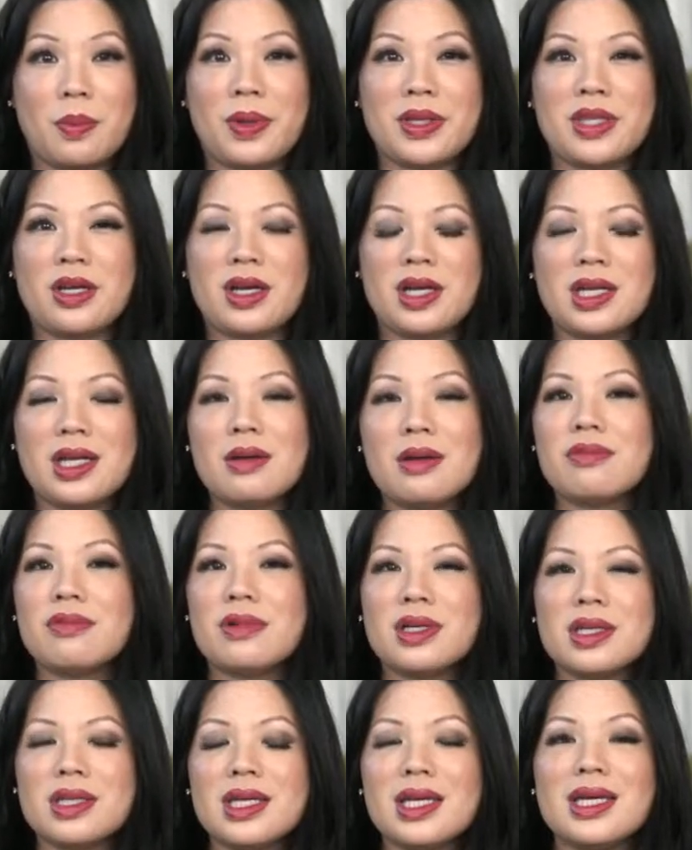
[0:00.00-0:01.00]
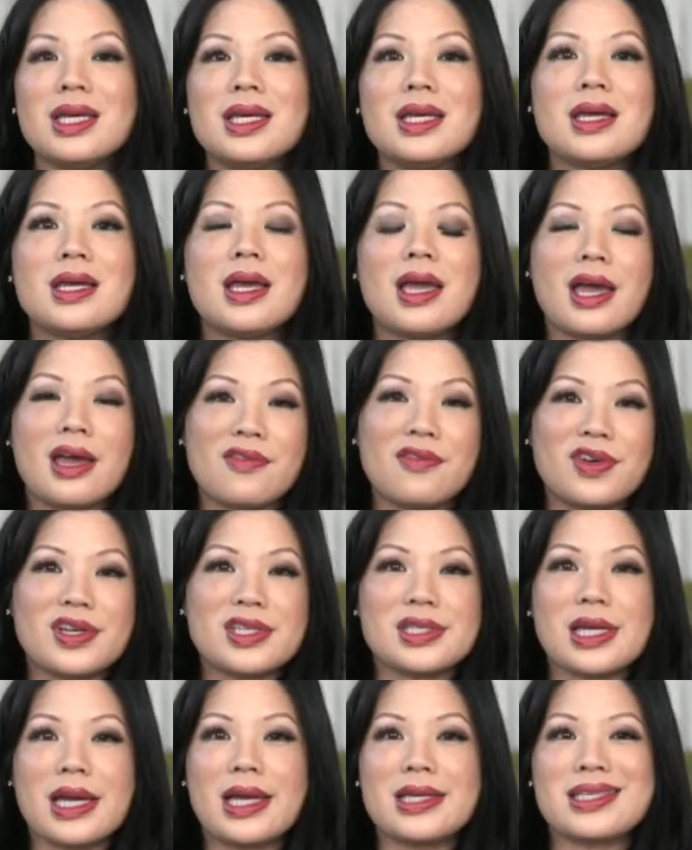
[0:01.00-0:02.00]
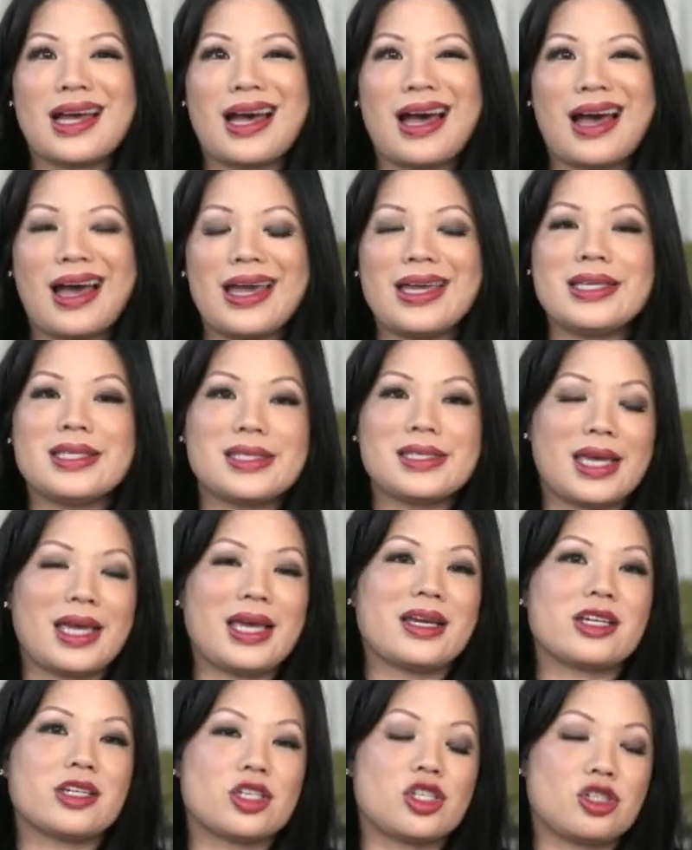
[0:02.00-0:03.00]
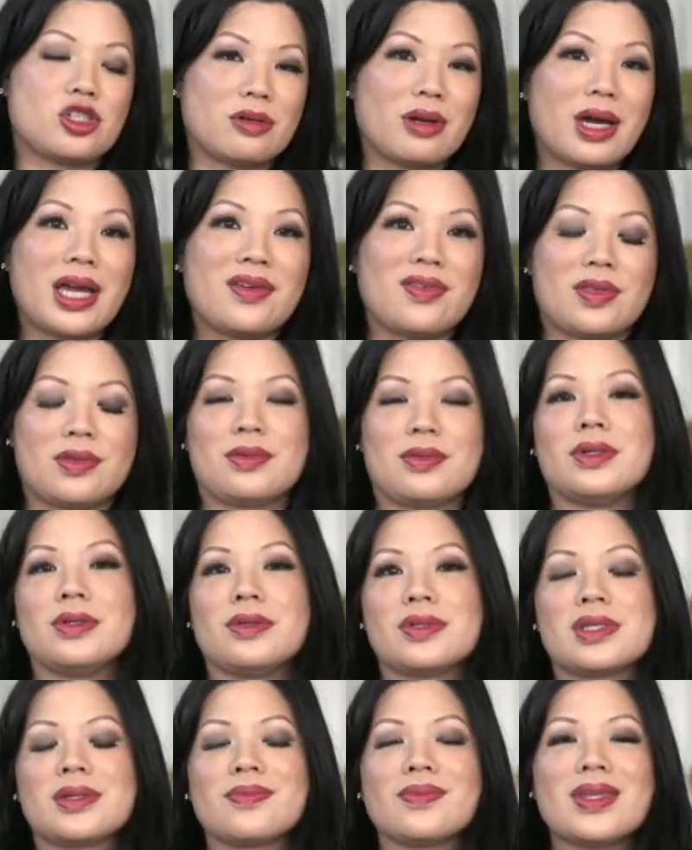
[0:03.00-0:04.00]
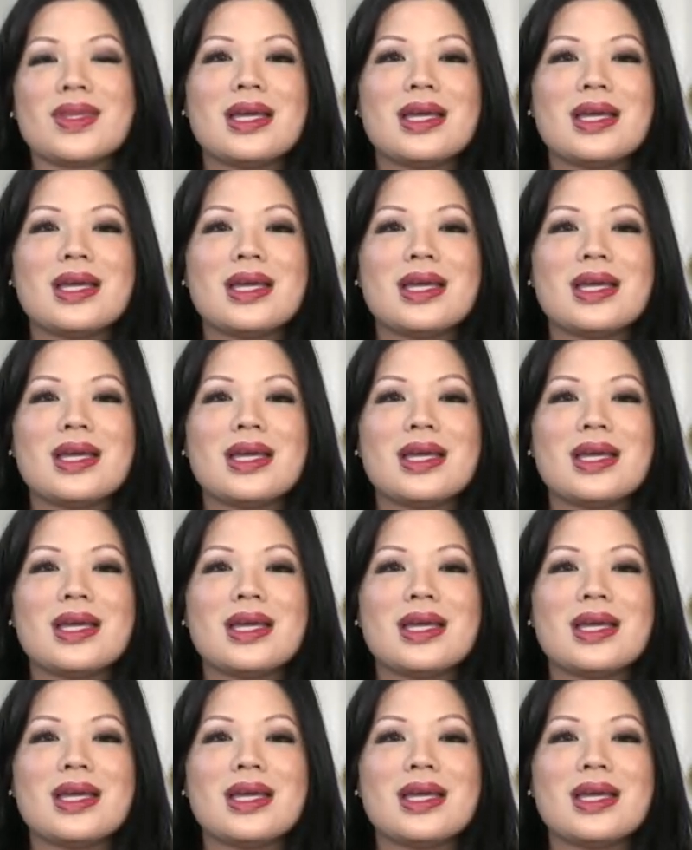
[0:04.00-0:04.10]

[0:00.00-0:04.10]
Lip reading: but they're going to really emphasize high tech drive throughs.